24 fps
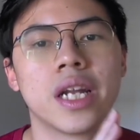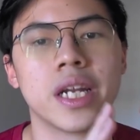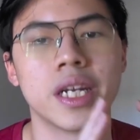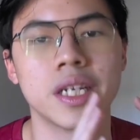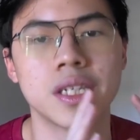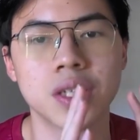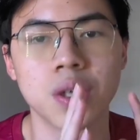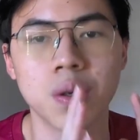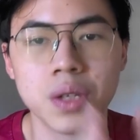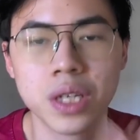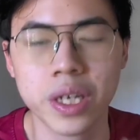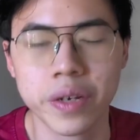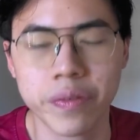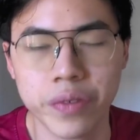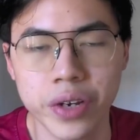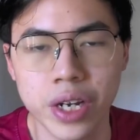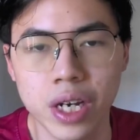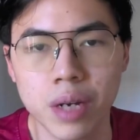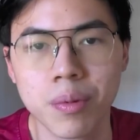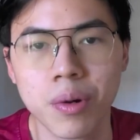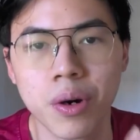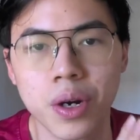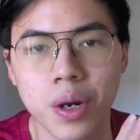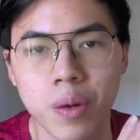that it's only
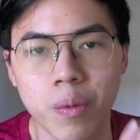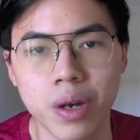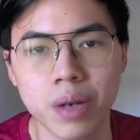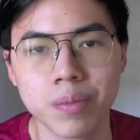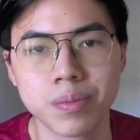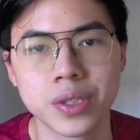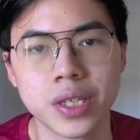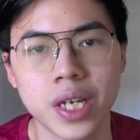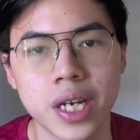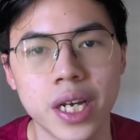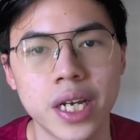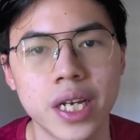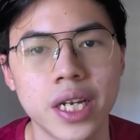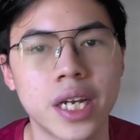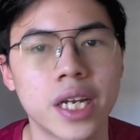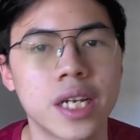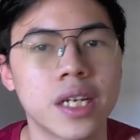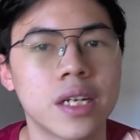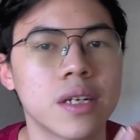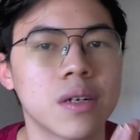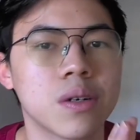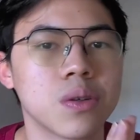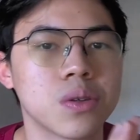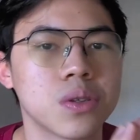available on our website
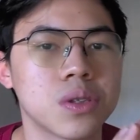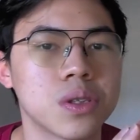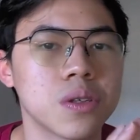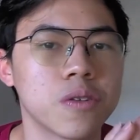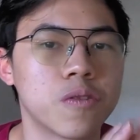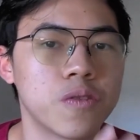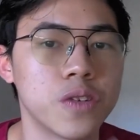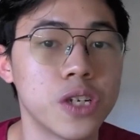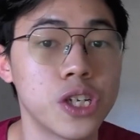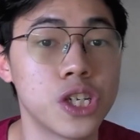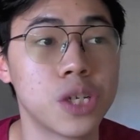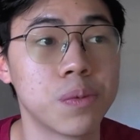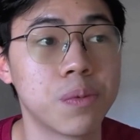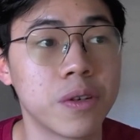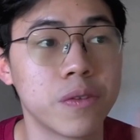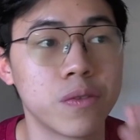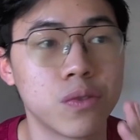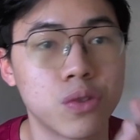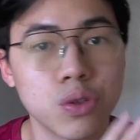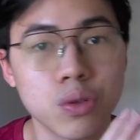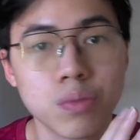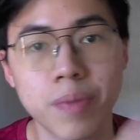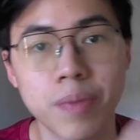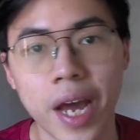and also free
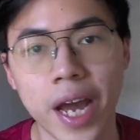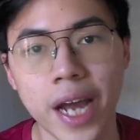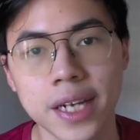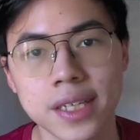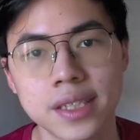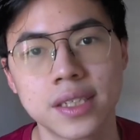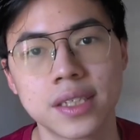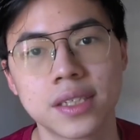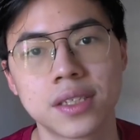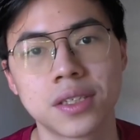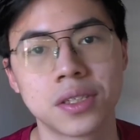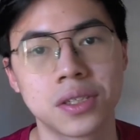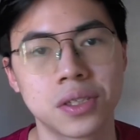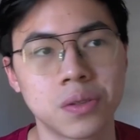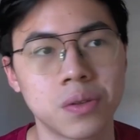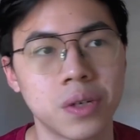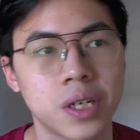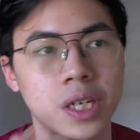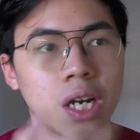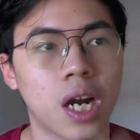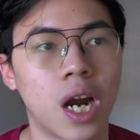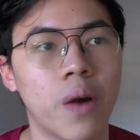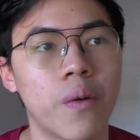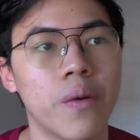shipping 2 bags. This is to
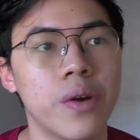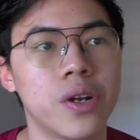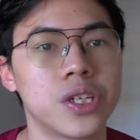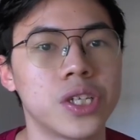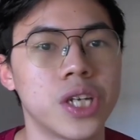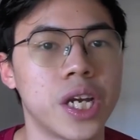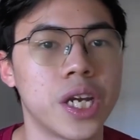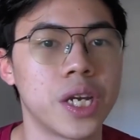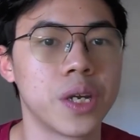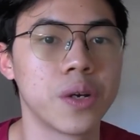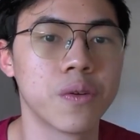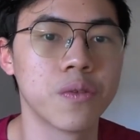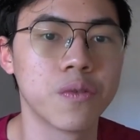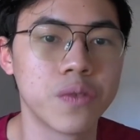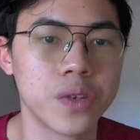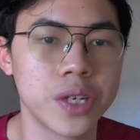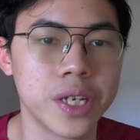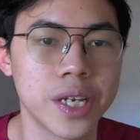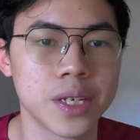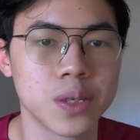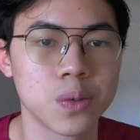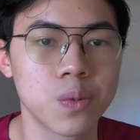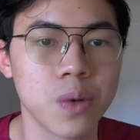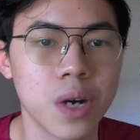encourage
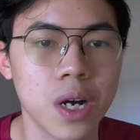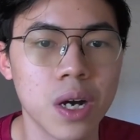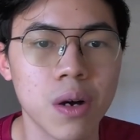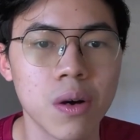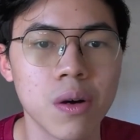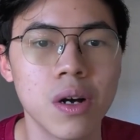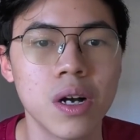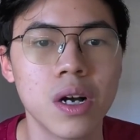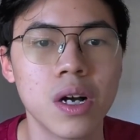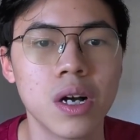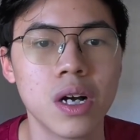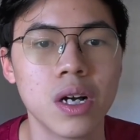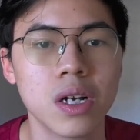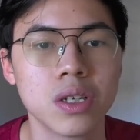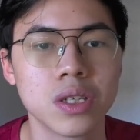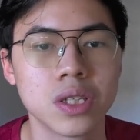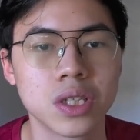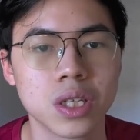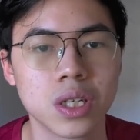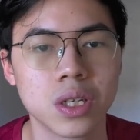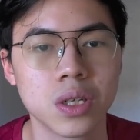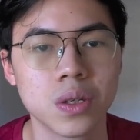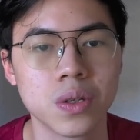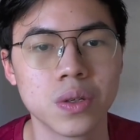AOV as well.
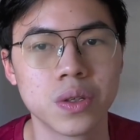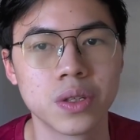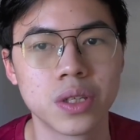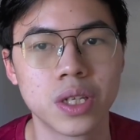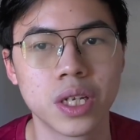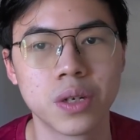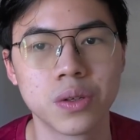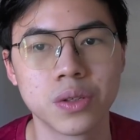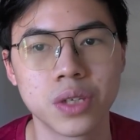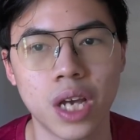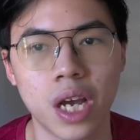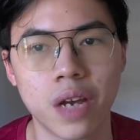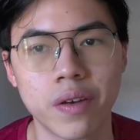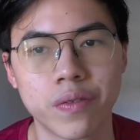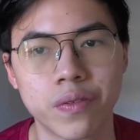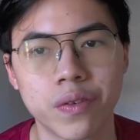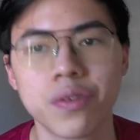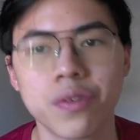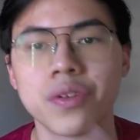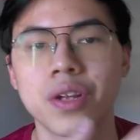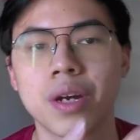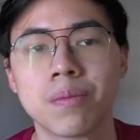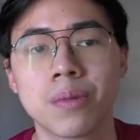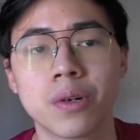So they also have a
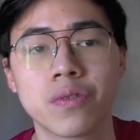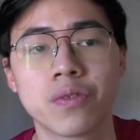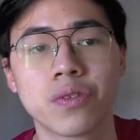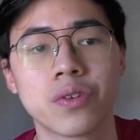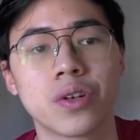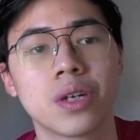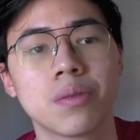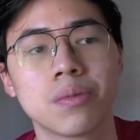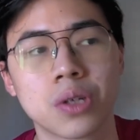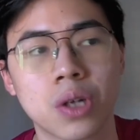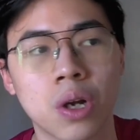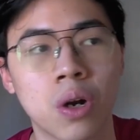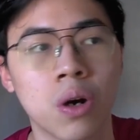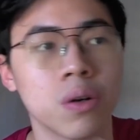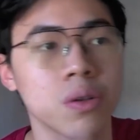phone number for them to